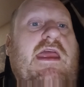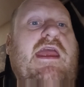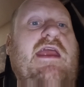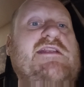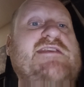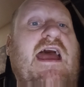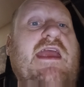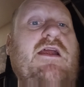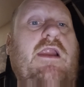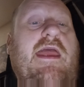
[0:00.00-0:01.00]

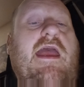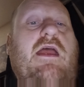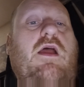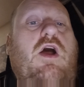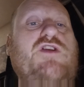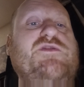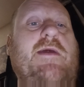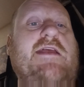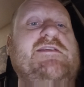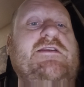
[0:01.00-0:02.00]
entirely
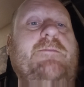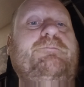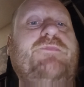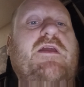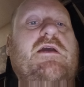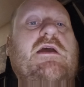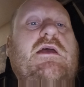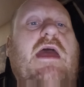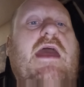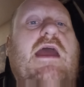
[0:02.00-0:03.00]
automated.
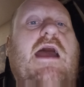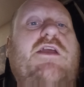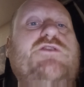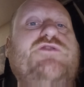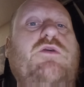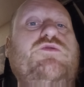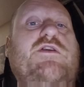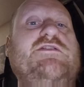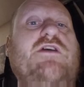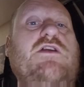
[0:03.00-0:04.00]
AI-controlled
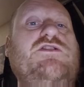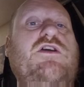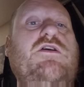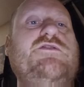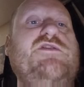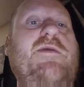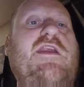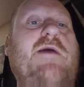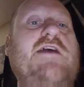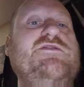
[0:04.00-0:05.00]
research. To
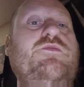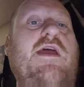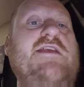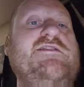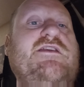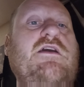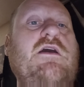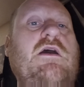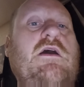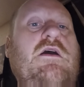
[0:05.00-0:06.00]
minimise the risk
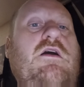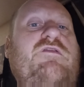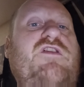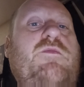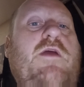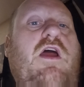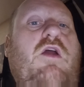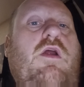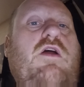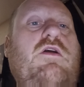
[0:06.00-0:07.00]
of human
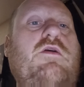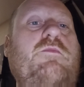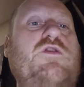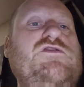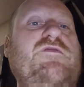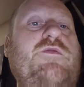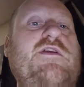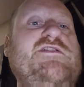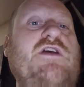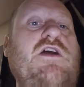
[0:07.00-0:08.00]
error, much of the
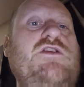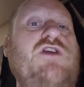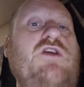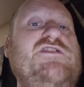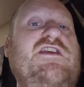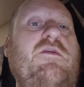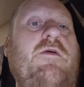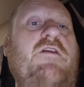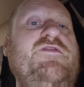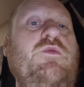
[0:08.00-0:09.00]
research on
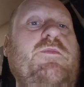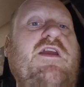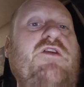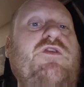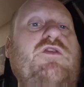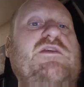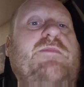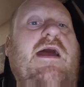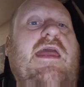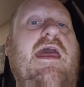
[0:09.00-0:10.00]
Xenomorphs would be conducted
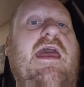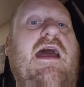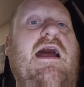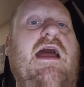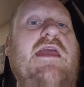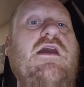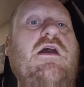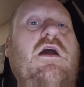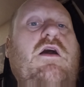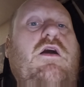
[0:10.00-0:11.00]
by AI
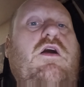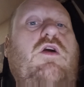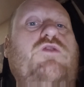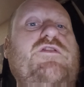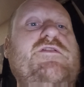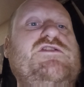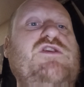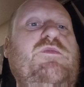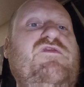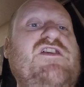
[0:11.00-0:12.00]
or under the
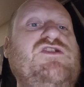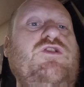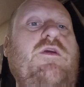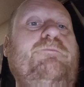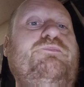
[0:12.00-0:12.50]
supervision